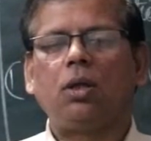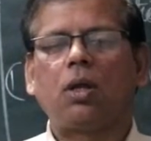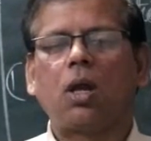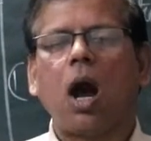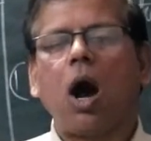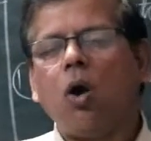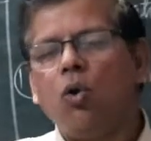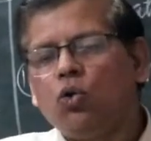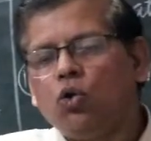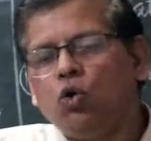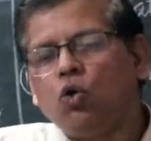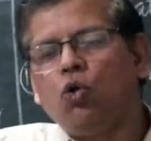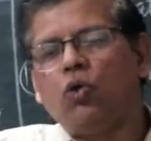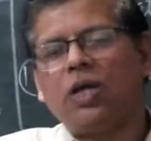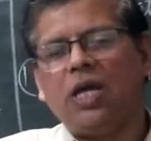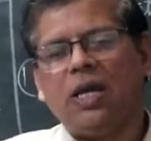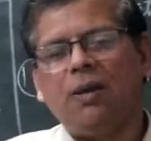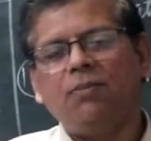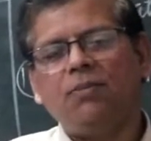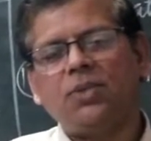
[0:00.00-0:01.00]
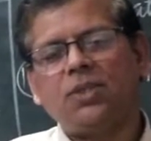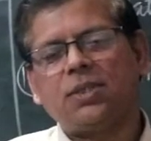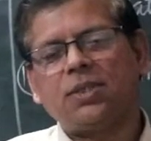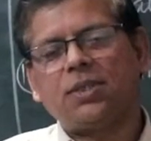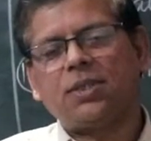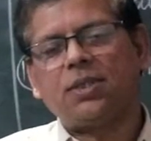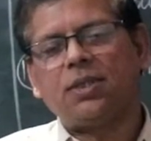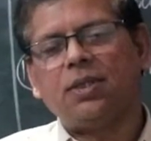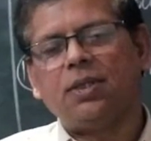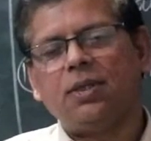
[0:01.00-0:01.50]
outdoor
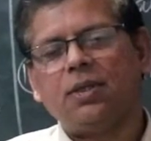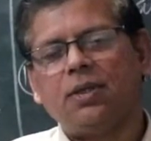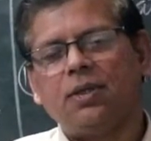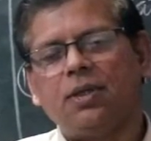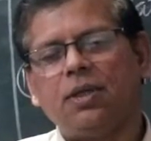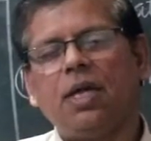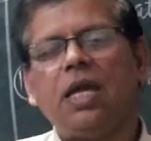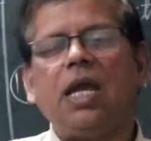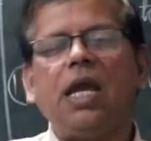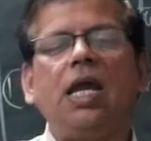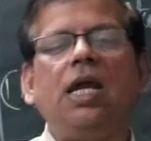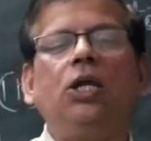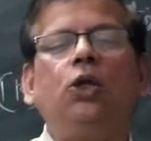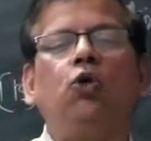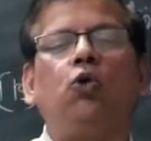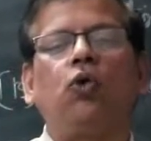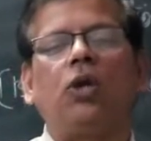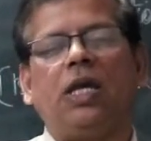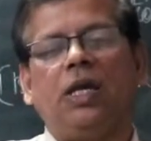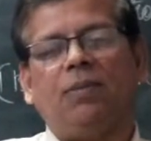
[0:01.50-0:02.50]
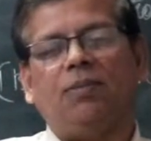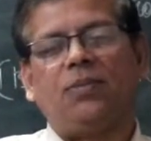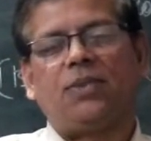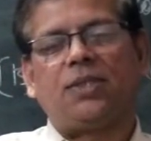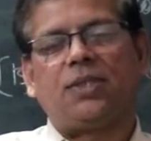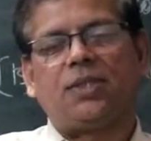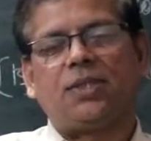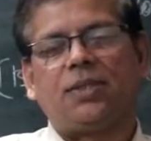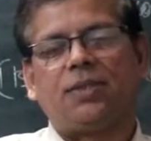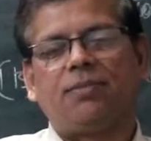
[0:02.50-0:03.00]
games, indoor
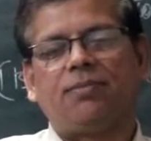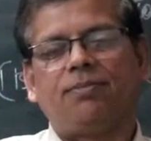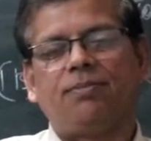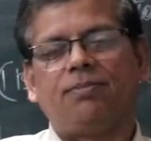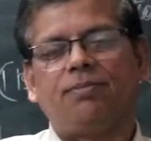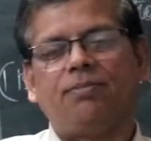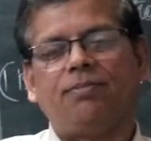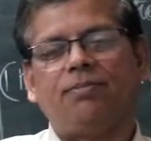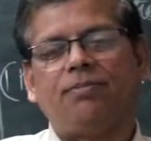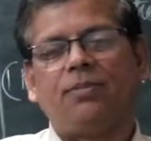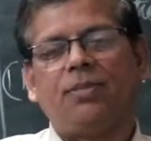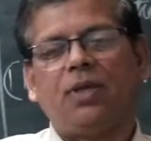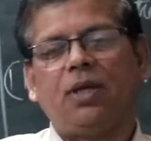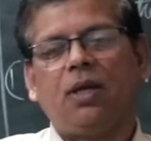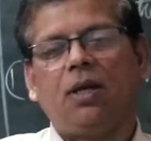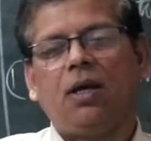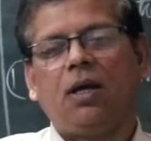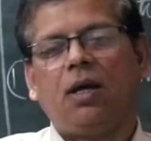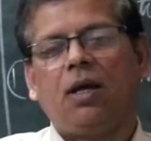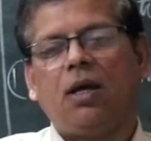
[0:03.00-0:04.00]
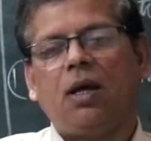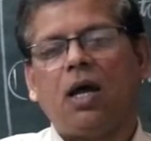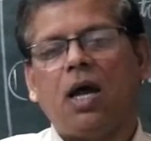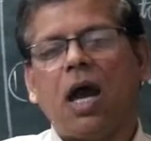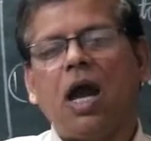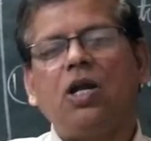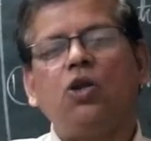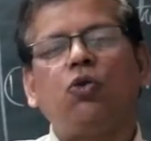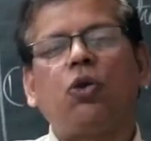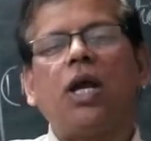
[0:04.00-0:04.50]
games,
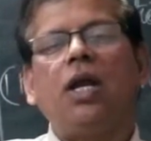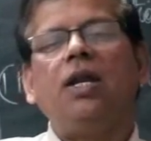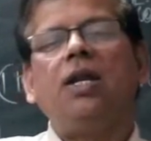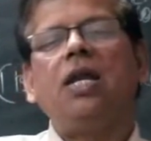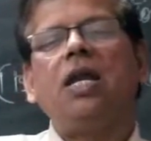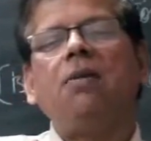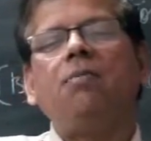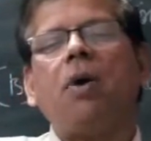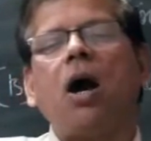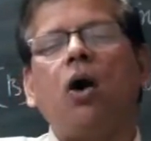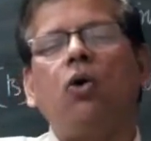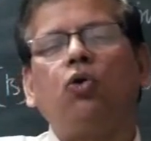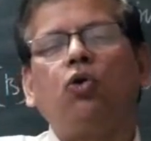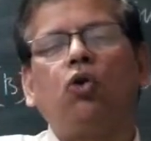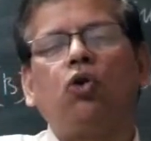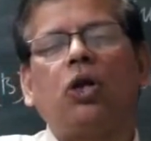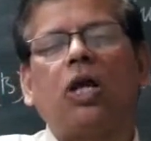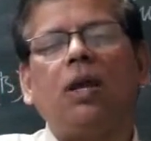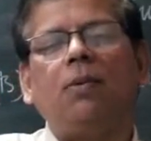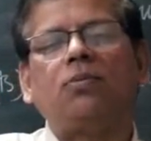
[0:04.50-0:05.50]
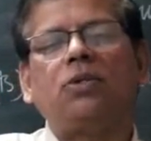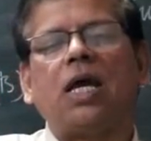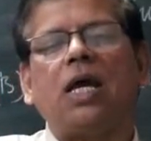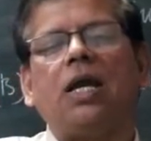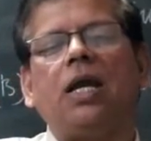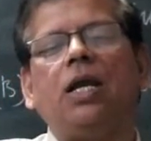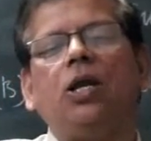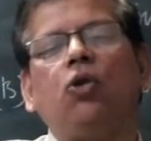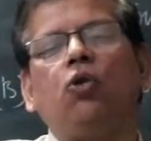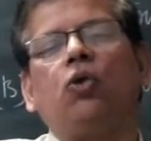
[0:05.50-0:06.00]
and you can name outdoor games and
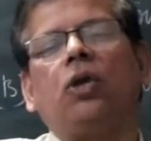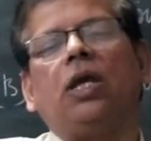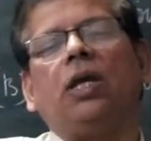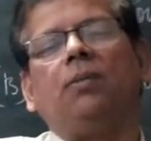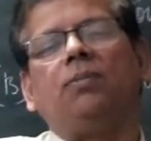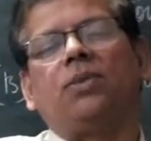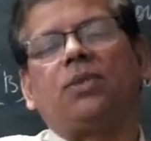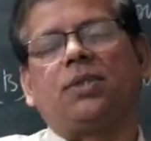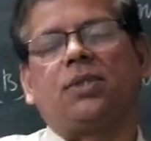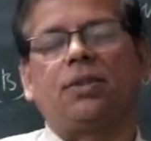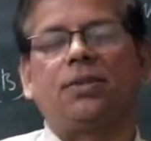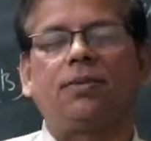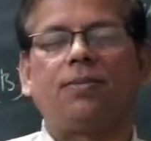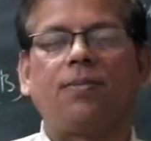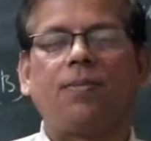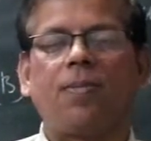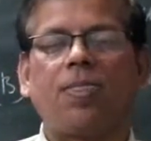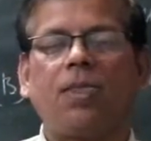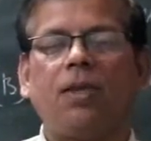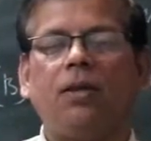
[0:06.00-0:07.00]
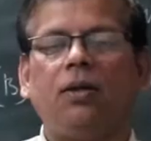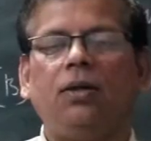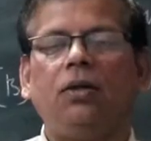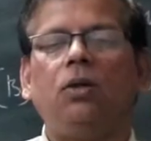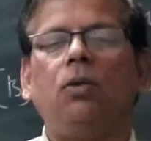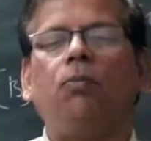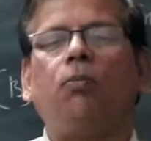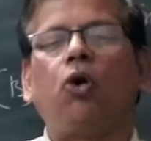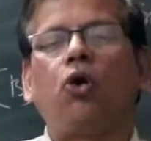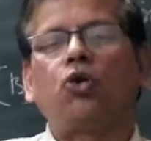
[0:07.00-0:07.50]
indoor games.
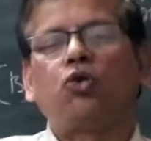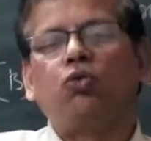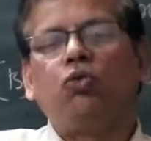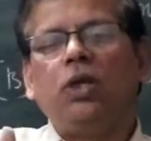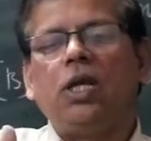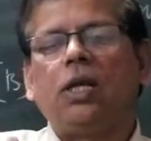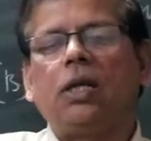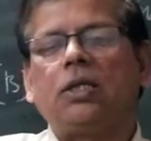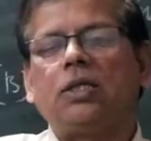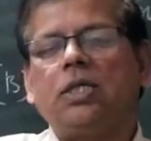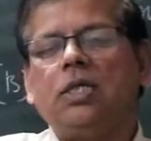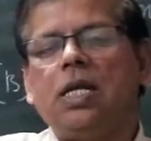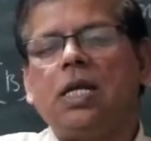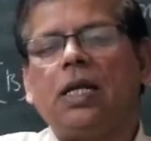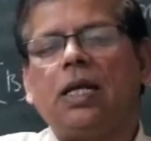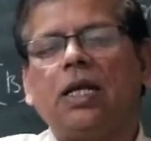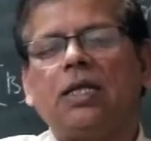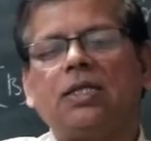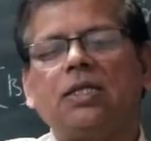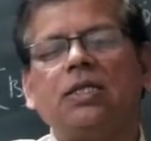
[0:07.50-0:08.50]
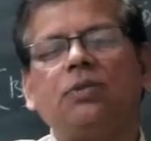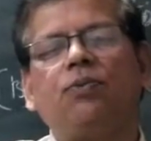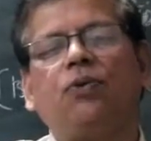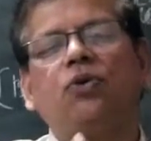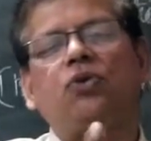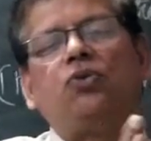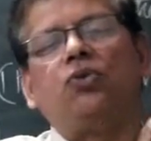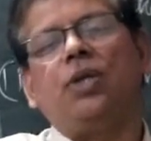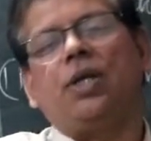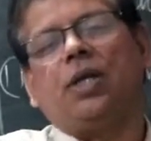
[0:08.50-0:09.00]
For senior classes, for
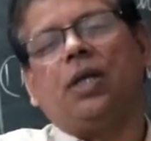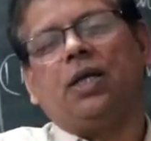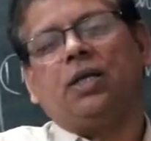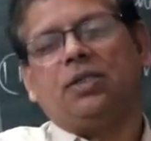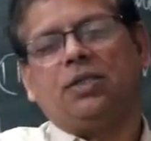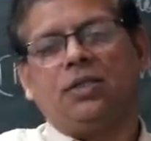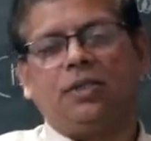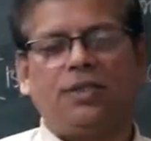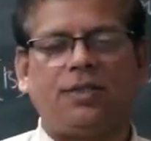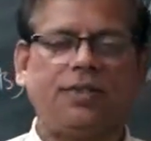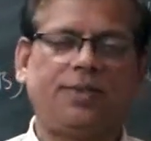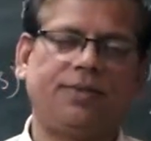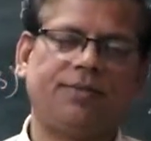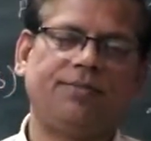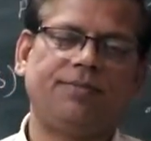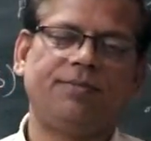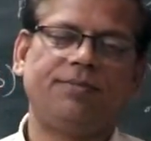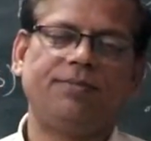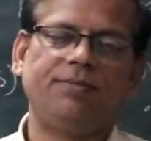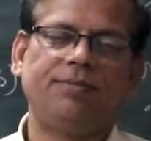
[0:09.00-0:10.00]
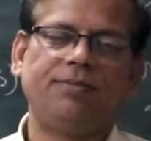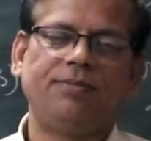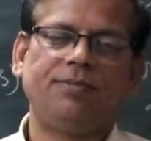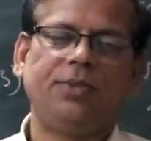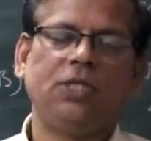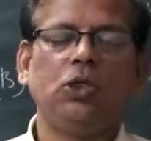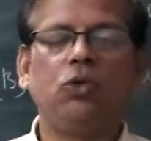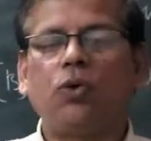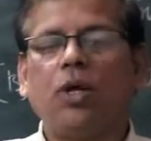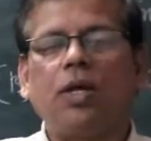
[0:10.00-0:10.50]
junior classes,
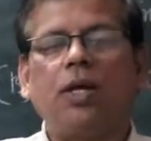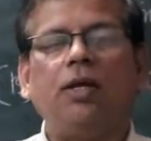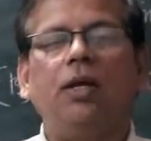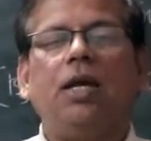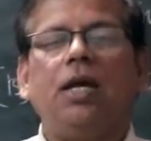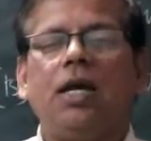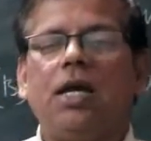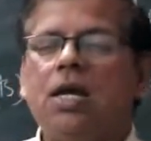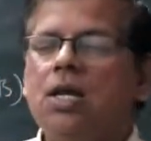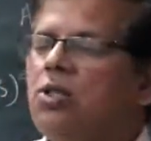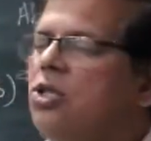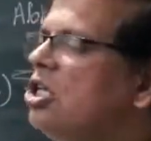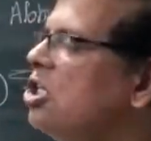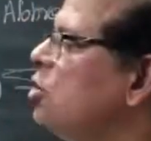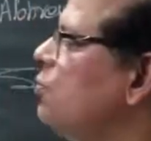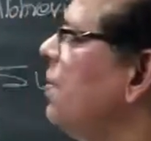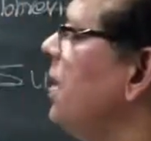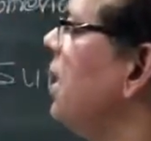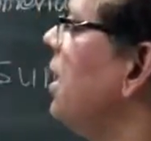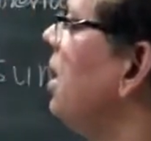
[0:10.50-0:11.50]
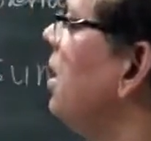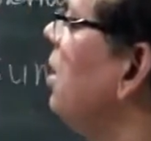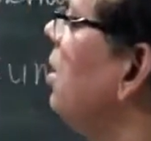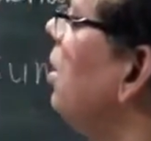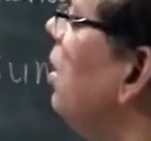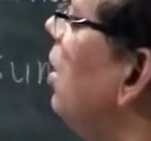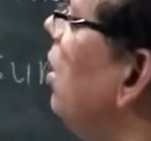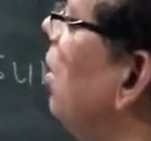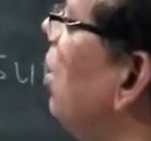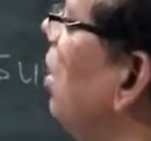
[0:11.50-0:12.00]
you can. In this way,
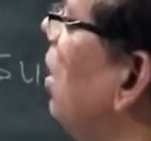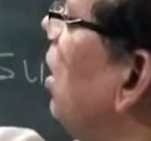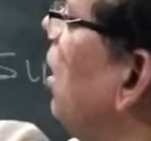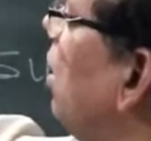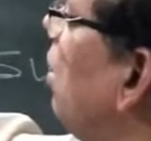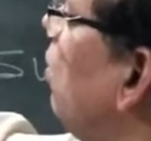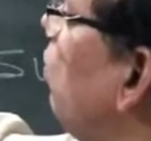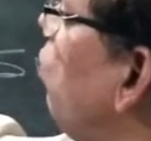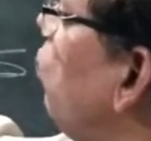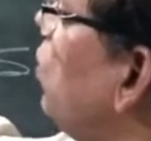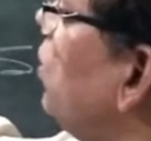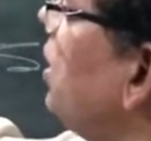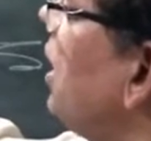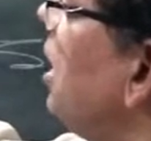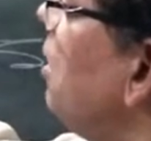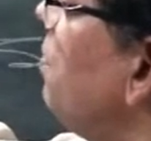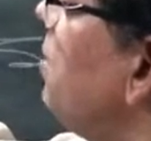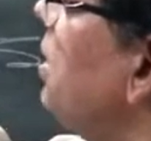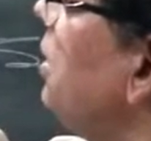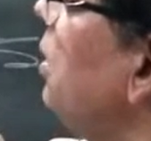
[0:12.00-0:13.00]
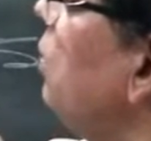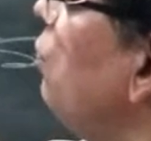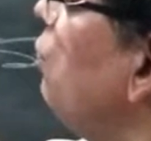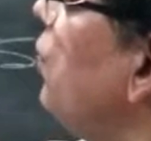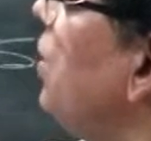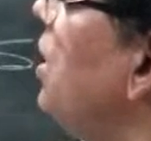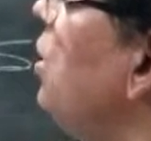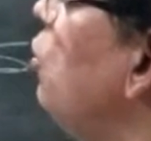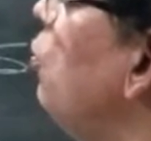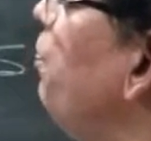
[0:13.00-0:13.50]
what had been the
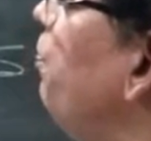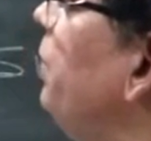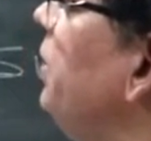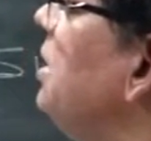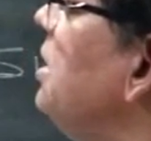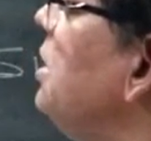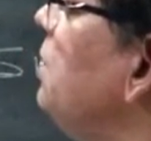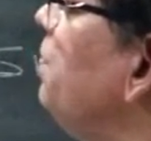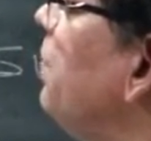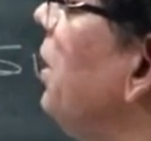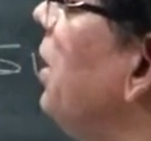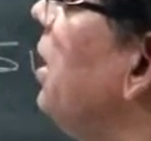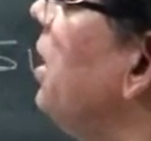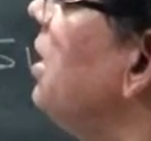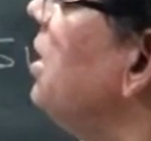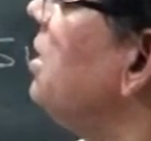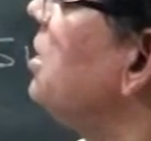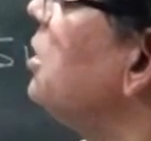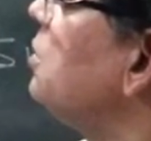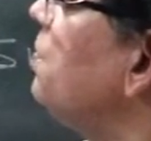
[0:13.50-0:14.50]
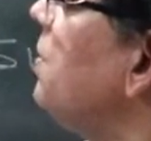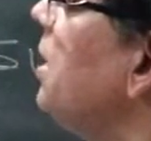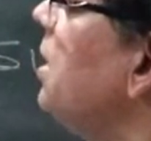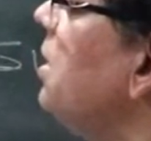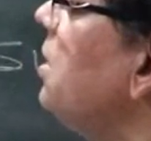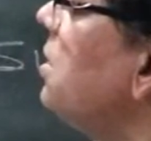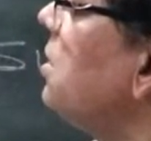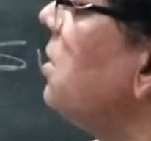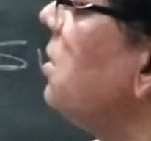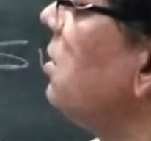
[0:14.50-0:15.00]
worry of principal in his
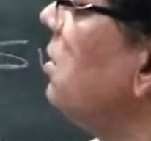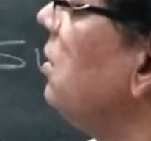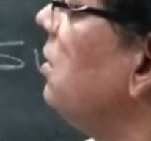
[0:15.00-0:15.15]
speech,